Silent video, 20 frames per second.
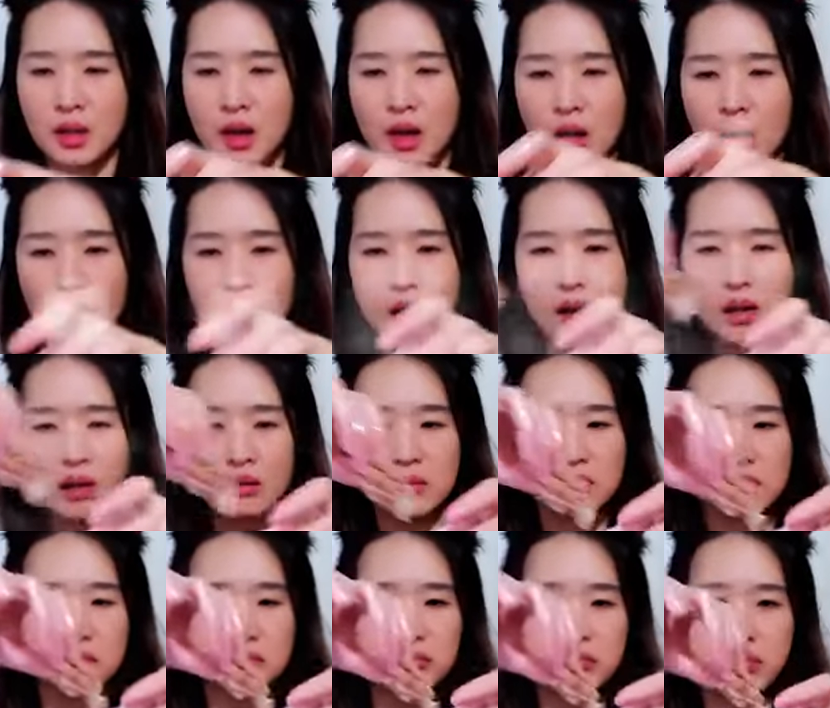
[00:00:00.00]
Oh,
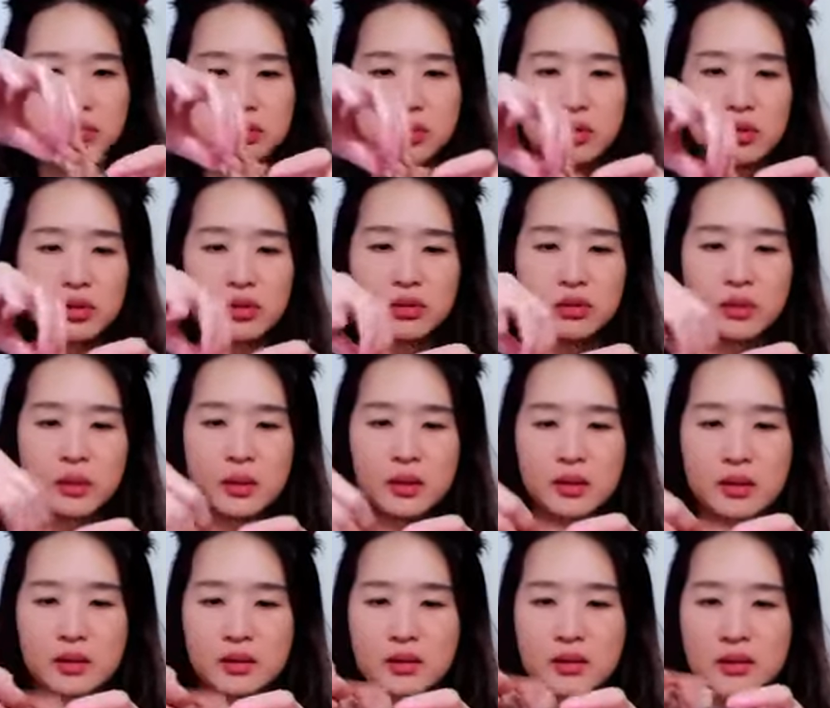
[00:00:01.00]
excuse me.
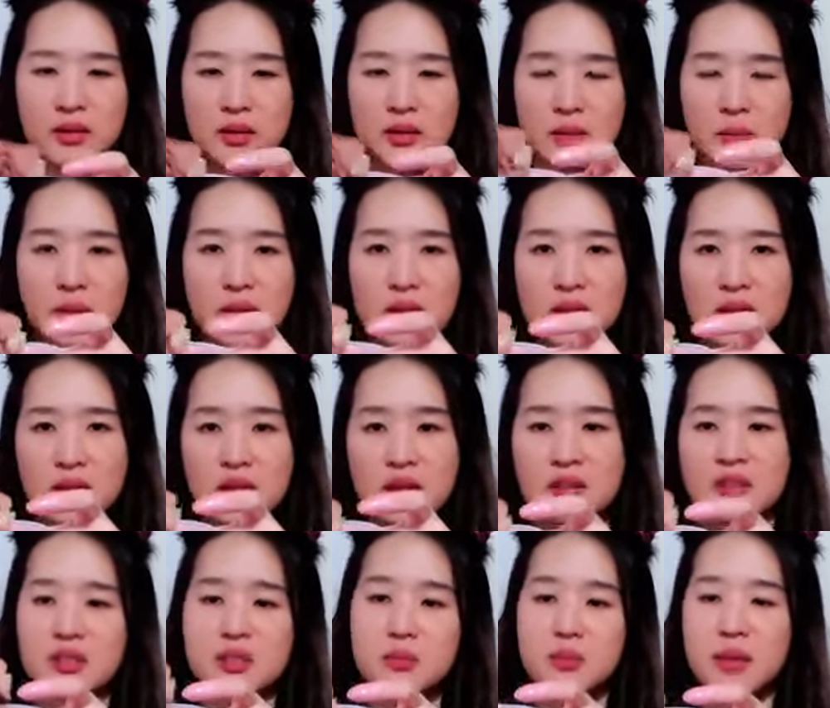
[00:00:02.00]
Gotta dip it in the
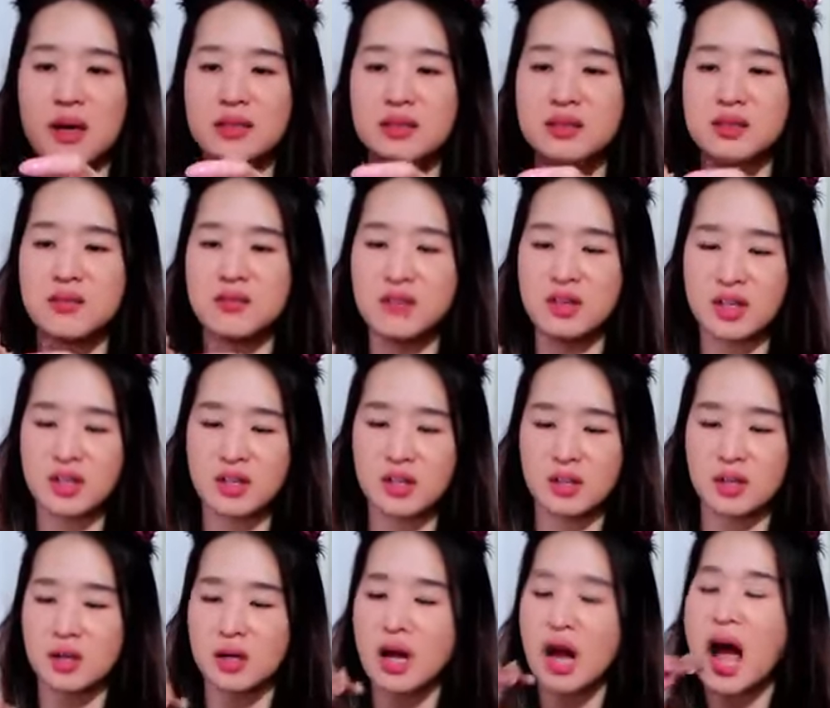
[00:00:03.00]
spicy
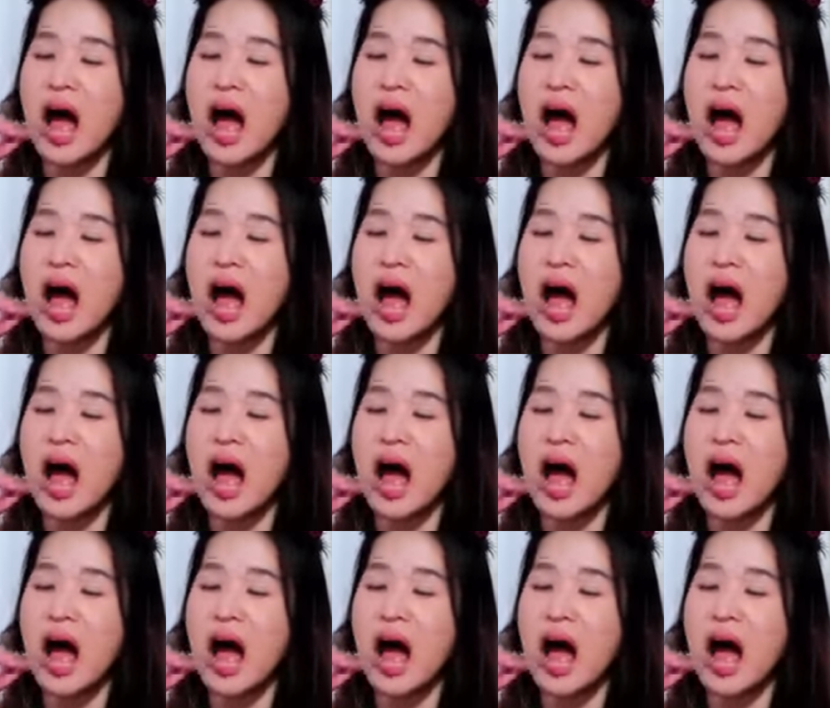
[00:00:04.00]
vinegar.